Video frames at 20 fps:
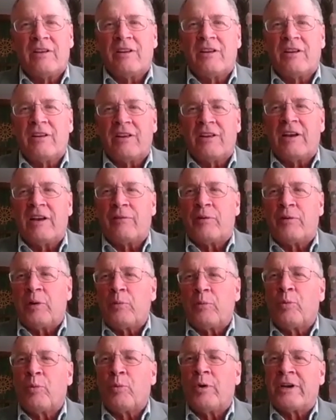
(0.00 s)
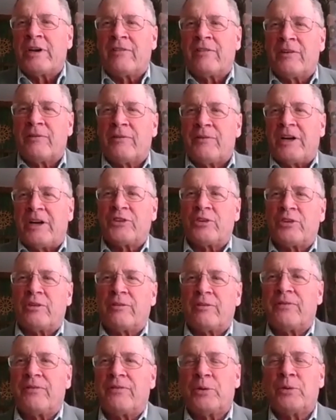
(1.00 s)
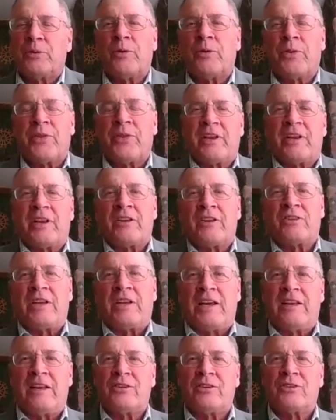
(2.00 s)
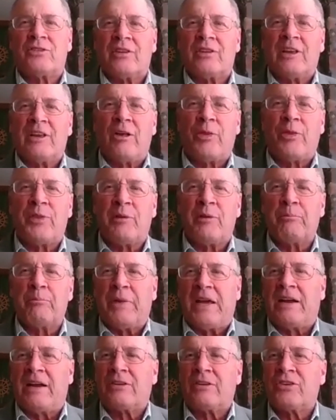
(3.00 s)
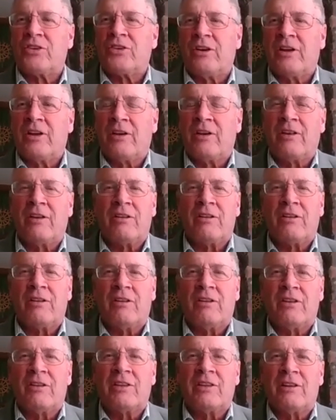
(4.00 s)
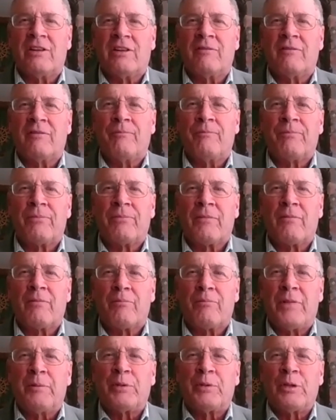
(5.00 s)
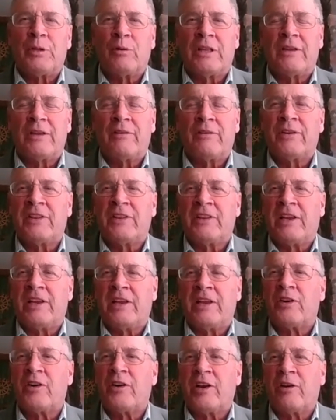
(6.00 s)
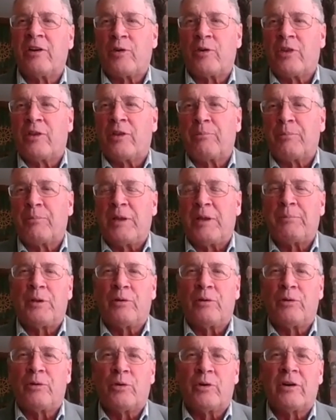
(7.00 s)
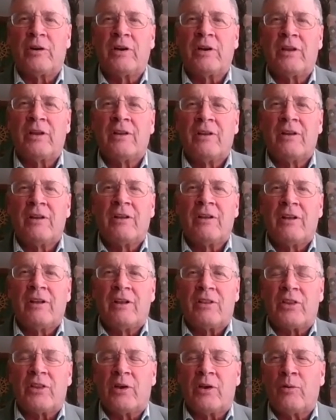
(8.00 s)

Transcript: one of the fossil fuel things has health impacts on the people who live in the area or the people who are the